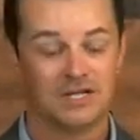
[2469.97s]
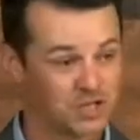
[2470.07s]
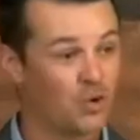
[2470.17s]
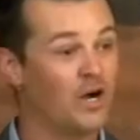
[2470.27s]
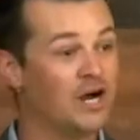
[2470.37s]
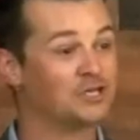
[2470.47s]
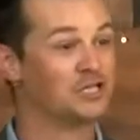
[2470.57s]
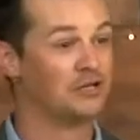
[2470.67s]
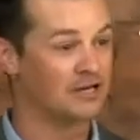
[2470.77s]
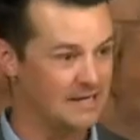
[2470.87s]
And so we are
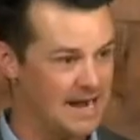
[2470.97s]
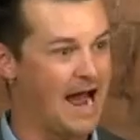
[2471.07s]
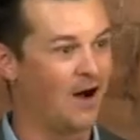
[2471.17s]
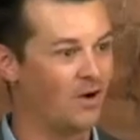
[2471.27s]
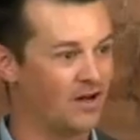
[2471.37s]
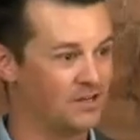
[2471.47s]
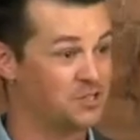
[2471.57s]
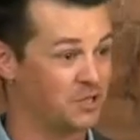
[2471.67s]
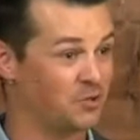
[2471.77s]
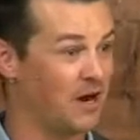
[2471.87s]
to look now
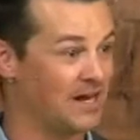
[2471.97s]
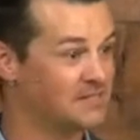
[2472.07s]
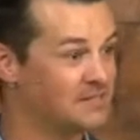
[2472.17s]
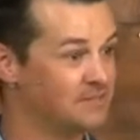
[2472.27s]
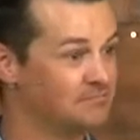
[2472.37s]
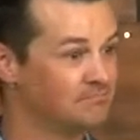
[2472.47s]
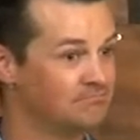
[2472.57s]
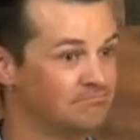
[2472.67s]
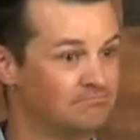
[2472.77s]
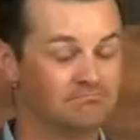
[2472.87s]
unto Christ.
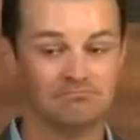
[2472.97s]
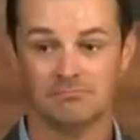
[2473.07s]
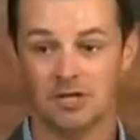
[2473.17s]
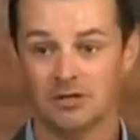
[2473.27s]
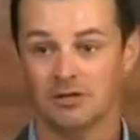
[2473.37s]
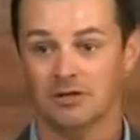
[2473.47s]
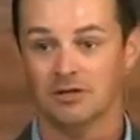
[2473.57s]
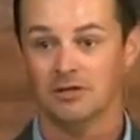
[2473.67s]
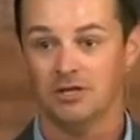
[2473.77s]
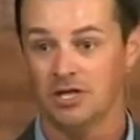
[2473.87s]

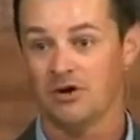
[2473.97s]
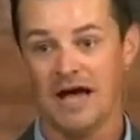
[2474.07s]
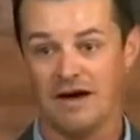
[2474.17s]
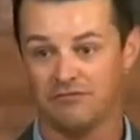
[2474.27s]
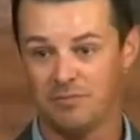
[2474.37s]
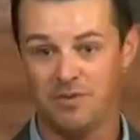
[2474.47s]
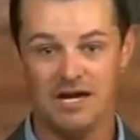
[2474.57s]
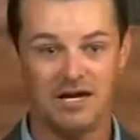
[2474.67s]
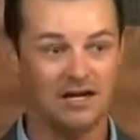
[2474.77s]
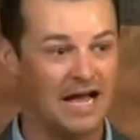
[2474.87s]
You don't have to
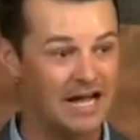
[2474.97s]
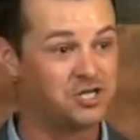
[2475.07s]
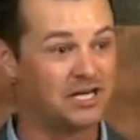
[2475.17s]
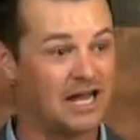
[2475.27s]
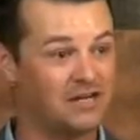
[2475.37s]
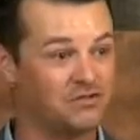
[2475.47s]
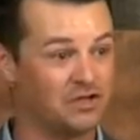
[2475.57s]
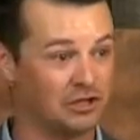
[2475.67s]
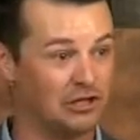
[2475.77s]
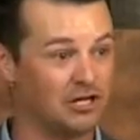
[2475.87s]
be
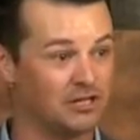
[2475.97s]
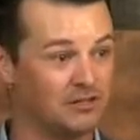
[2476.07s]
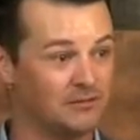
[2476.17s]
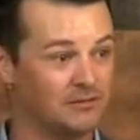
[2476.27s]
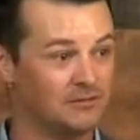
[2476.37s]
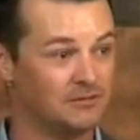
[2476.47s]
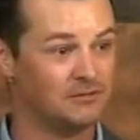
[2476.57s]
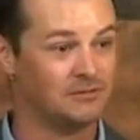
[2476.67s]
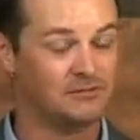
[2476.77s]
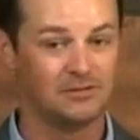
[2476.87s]
educated to look.
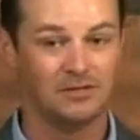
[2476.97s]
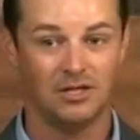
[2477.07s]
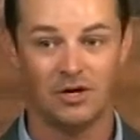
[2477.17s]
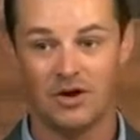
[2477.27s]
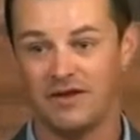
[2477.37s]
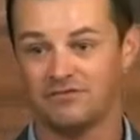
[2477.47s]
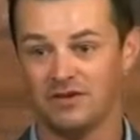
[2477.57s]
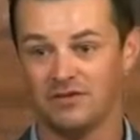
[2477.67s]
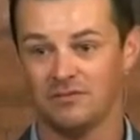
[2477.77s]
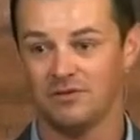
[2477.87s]
You don't have
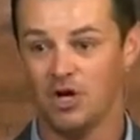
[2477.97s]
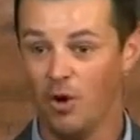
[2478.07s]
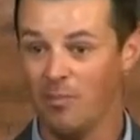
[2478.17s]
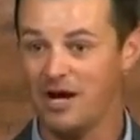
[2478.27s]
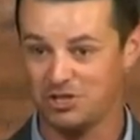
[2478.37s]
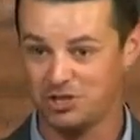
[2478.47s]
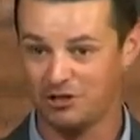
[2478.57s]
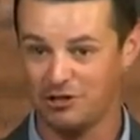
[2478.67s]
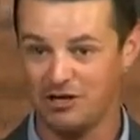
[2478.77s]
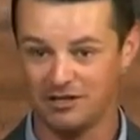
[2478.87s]
to know much
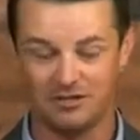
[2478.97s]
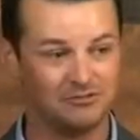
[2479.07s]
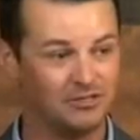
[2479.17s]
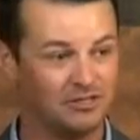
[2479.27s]
to look.